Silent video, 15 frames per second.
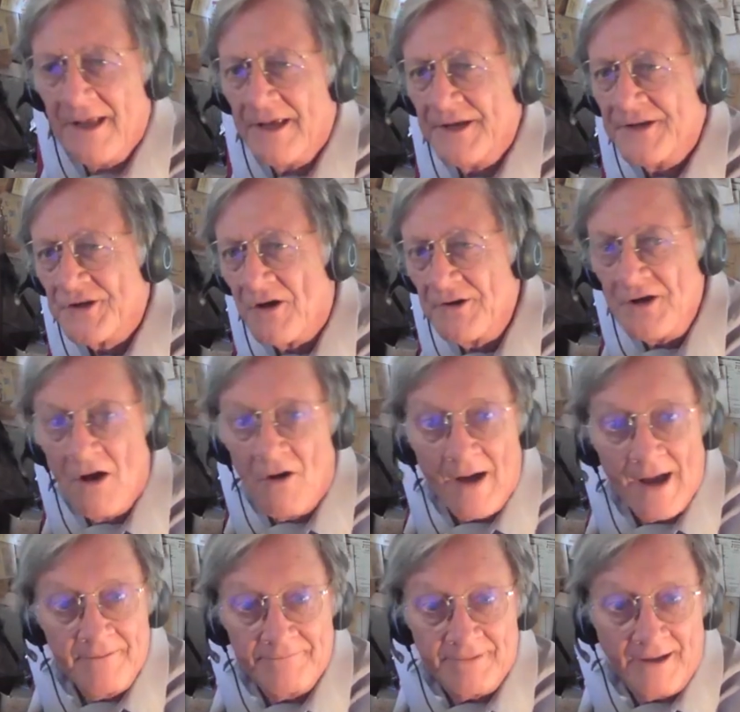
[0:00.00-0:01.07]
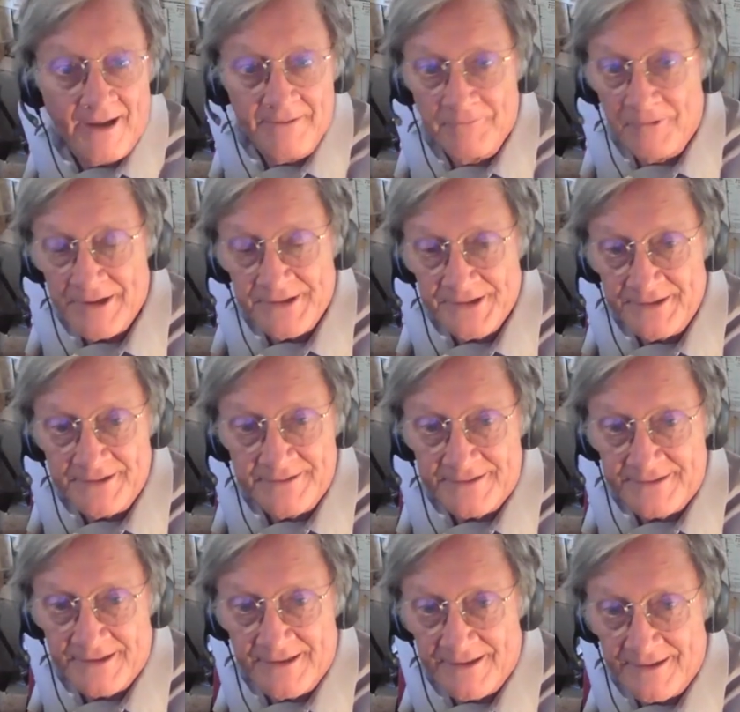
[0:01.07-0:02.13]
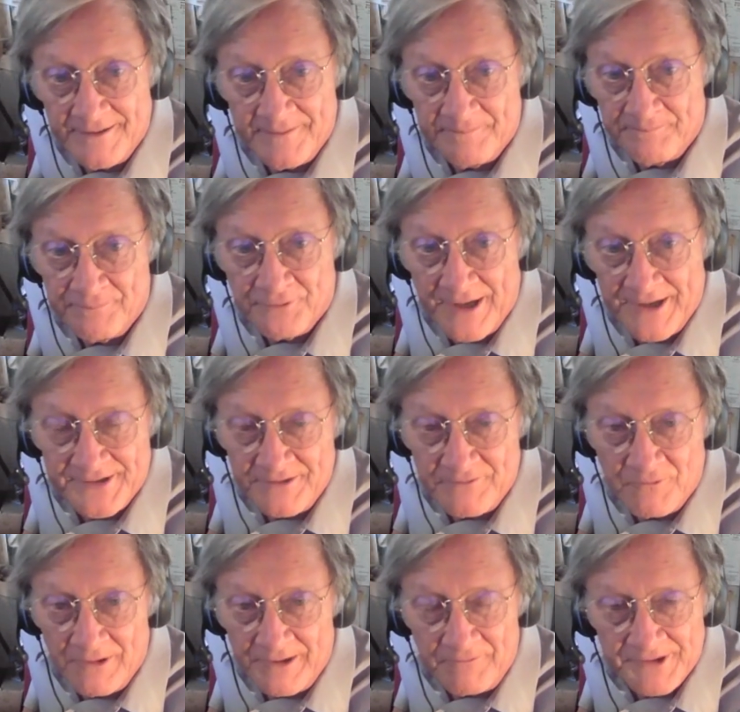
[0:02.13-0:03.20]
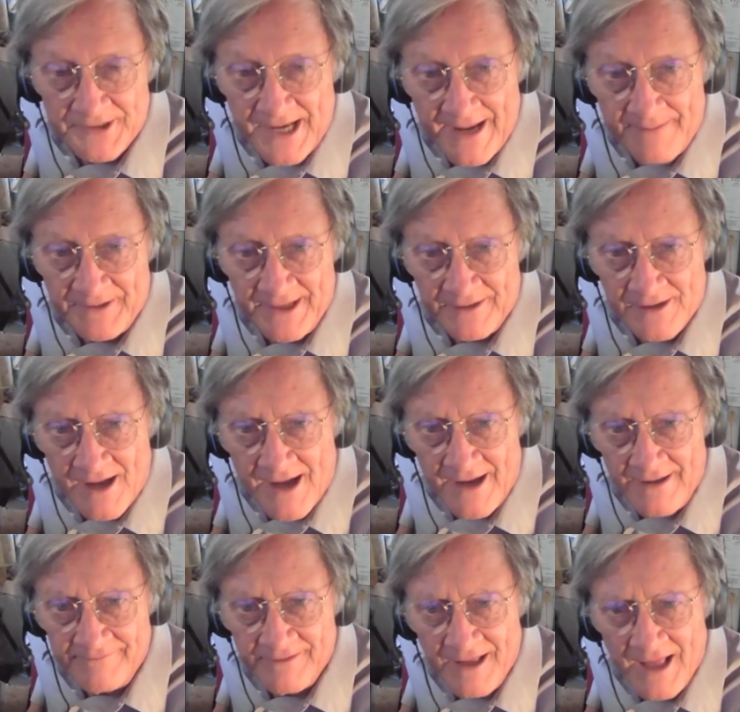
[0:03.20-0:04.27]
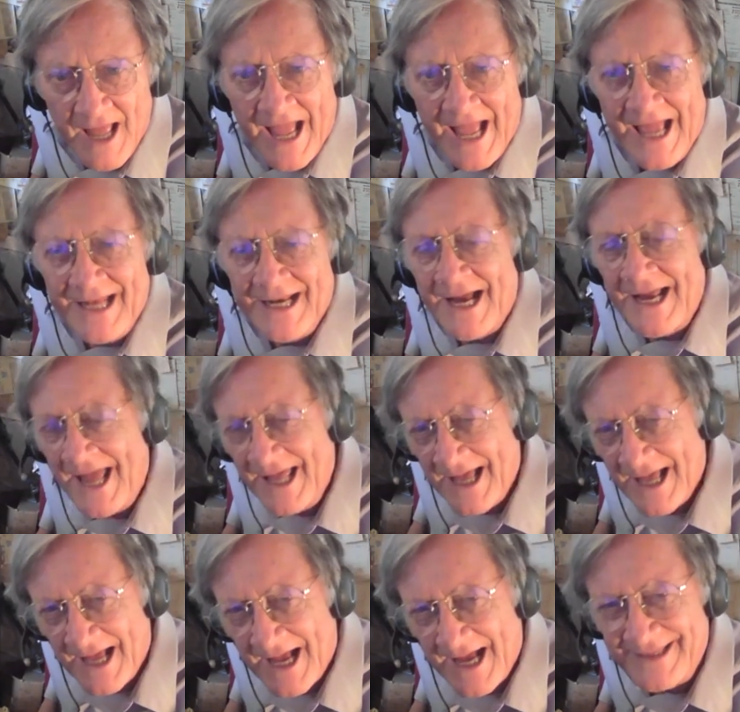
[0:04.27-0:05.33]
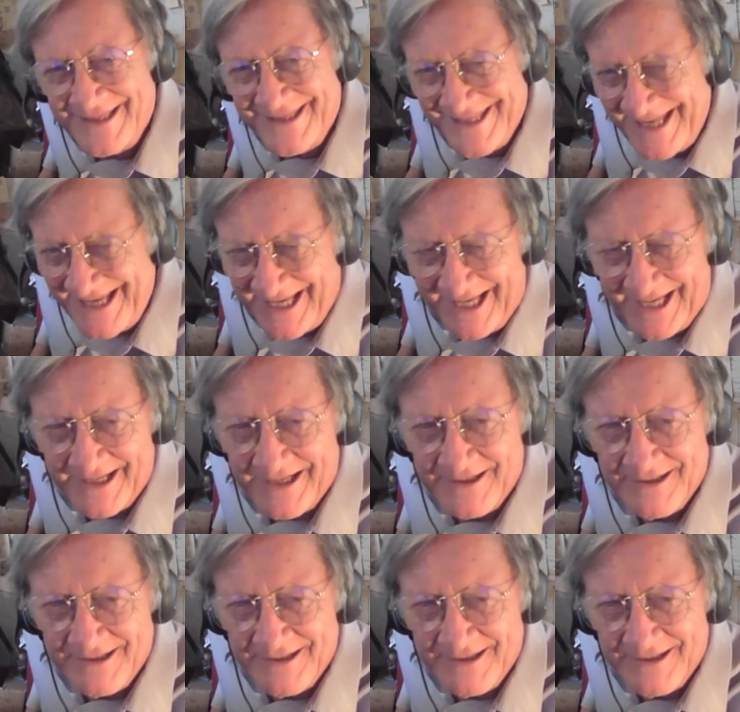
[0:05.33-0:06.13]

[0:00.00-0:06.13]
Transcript: So no, I I wasn't uh, present when it was happening live, and I I think